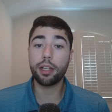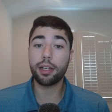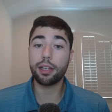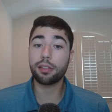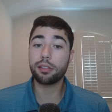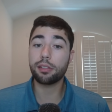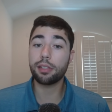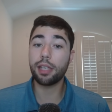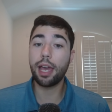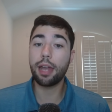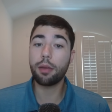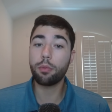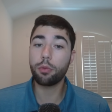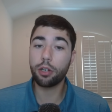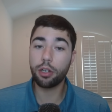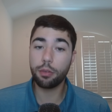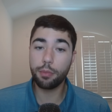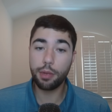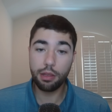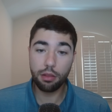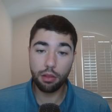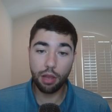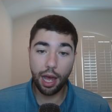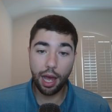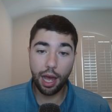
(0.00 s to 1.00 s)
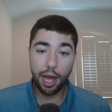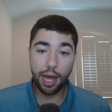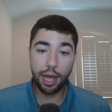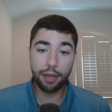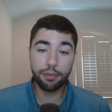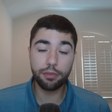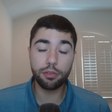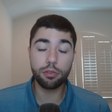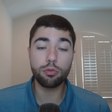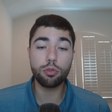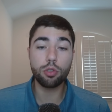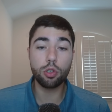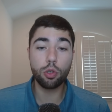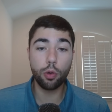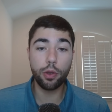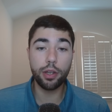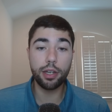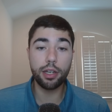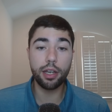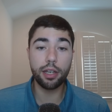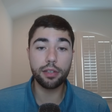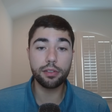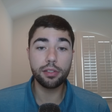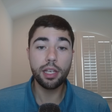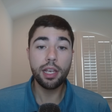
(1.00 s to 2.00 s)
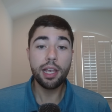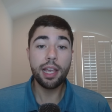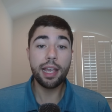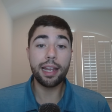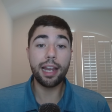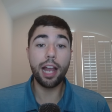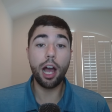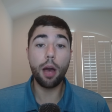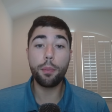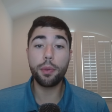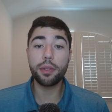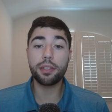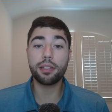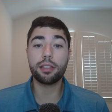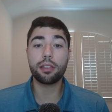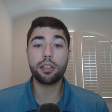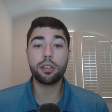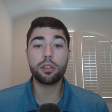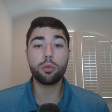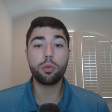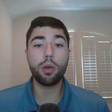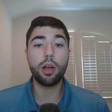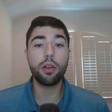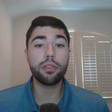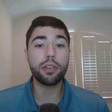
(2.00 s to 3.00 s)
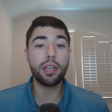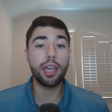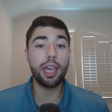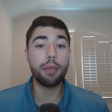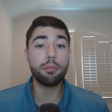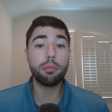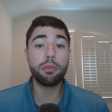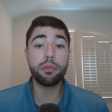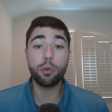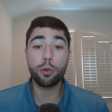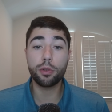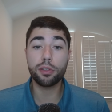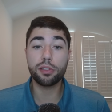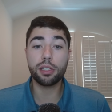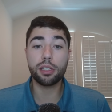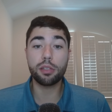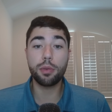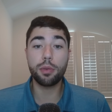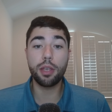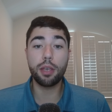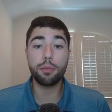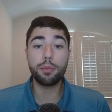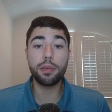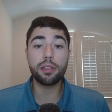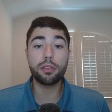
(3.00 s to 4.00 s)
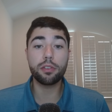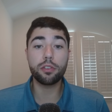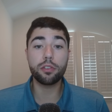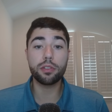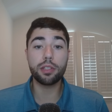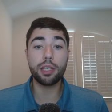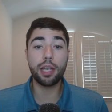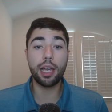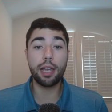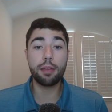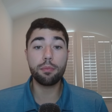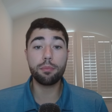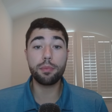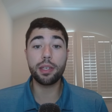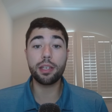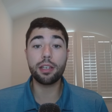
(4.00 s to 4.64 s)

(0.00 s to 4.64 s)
Like I said, we're going to be live, so join us and help us get to twelve K before six P M Eastern time,